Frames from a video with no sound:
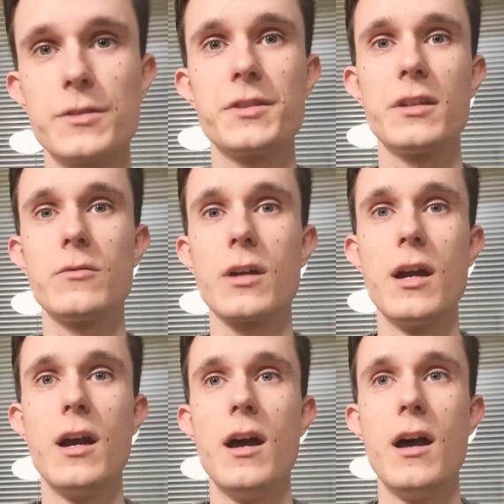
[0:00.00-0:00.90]
the sound.
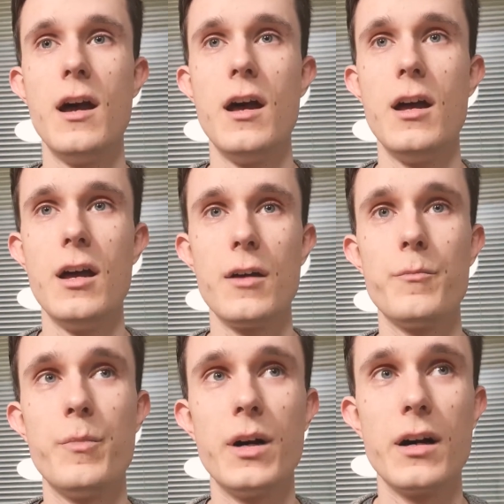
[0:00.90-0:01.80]

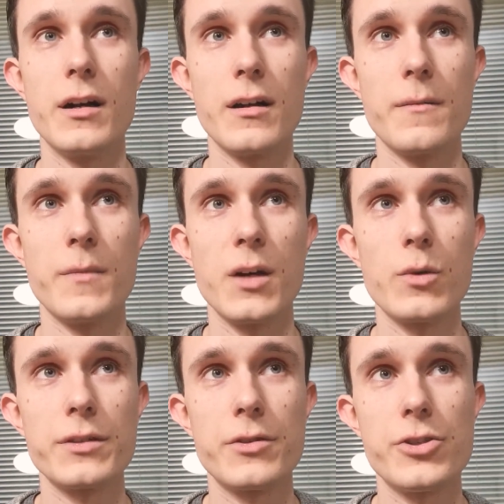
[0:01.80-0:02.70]
But I
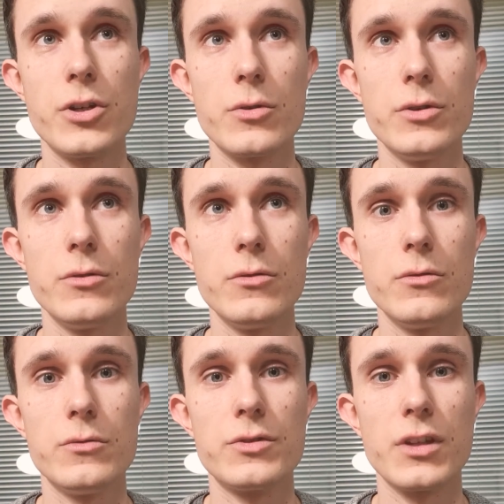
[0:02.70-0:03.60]
wanted to show
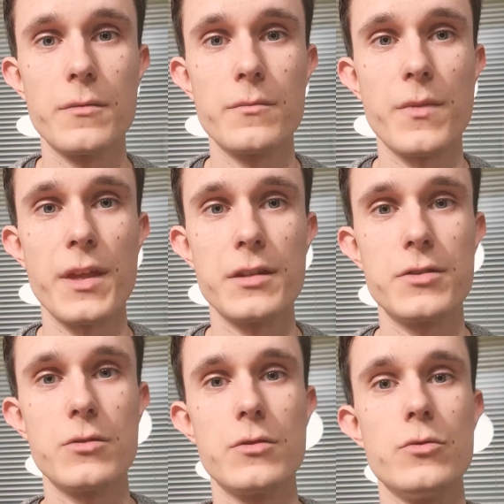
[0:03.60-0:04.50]
you some
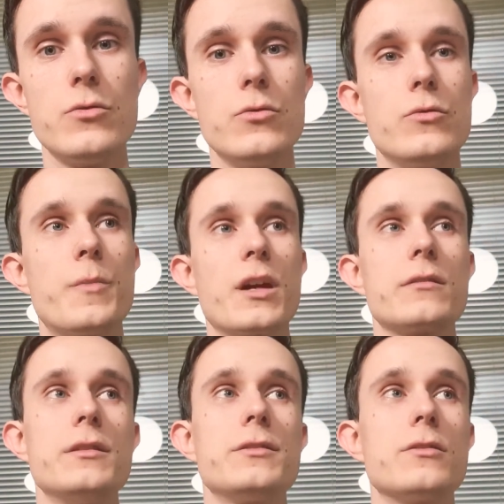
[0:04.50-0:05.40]
things you can do to
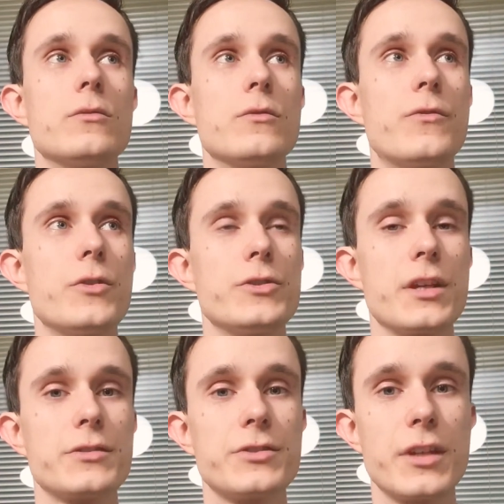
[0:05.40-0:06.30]
practice. So the first
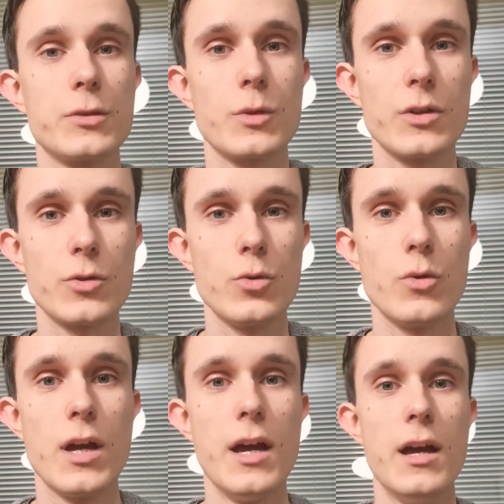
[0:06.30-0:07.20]
exercise we're going to
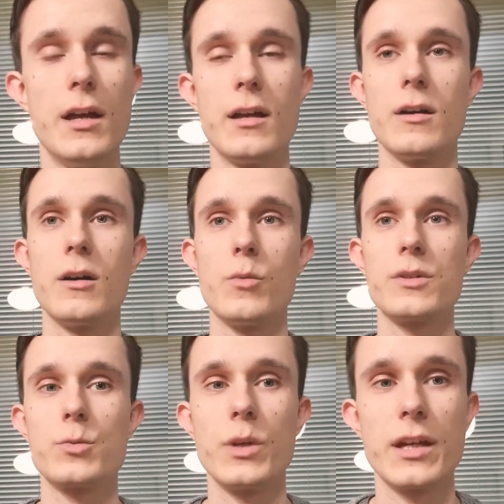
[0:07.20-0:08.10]
do,
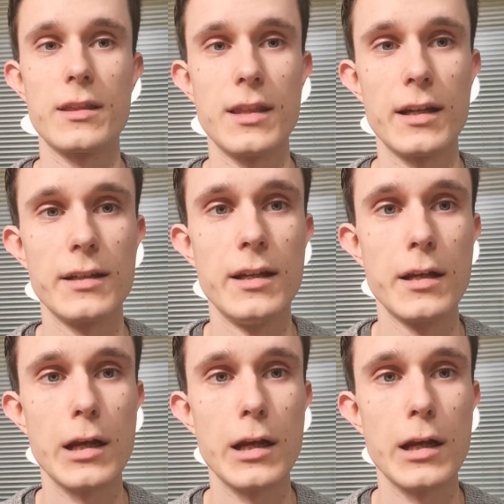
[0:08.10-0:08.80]
once we get that